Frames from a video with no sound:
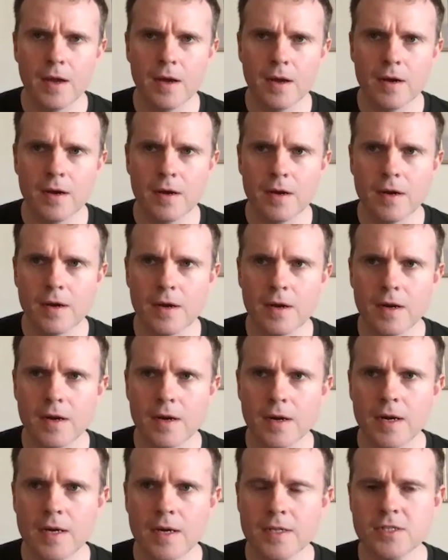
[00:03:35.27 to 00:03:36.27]
uh,
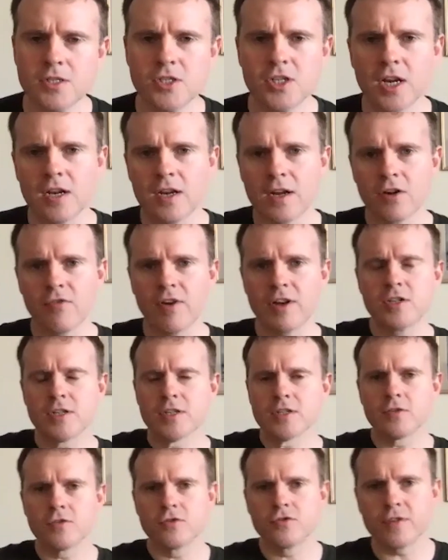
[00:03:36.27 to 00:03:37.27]
and je- and
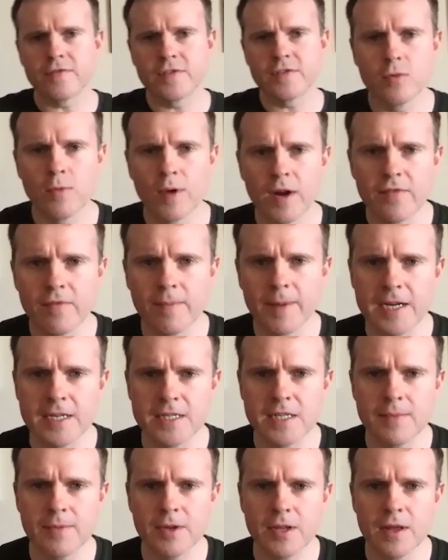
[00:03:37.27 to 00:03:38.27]
gradually sort of drifted away from
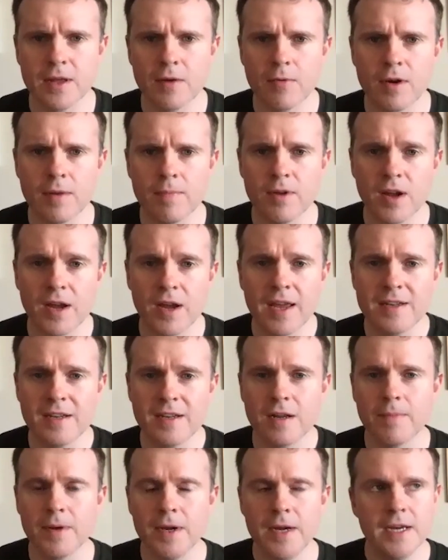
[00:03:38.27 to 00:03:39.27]
academia that way but i ended
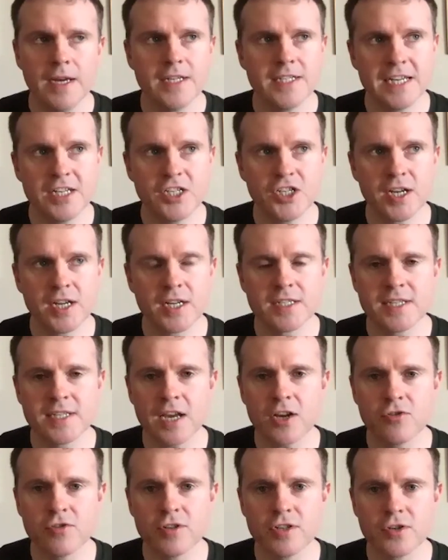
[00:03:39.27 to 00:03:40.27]
up teaching at a
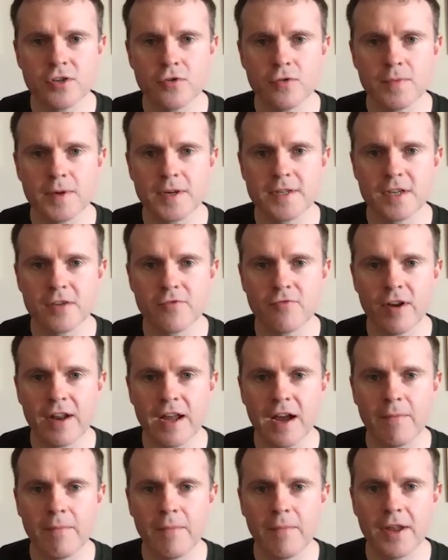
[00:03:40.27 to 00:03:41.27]
secondary school because i'd run
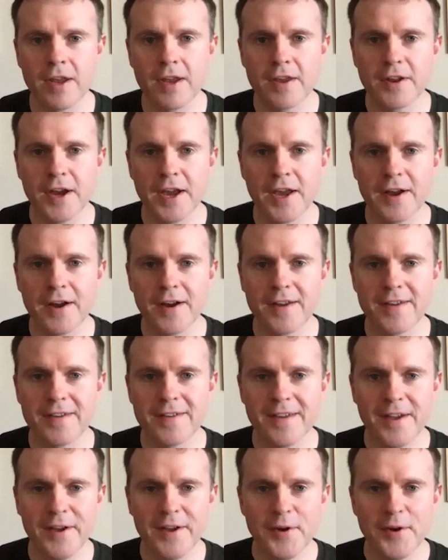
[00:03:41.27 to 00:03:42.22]
out of money and i i,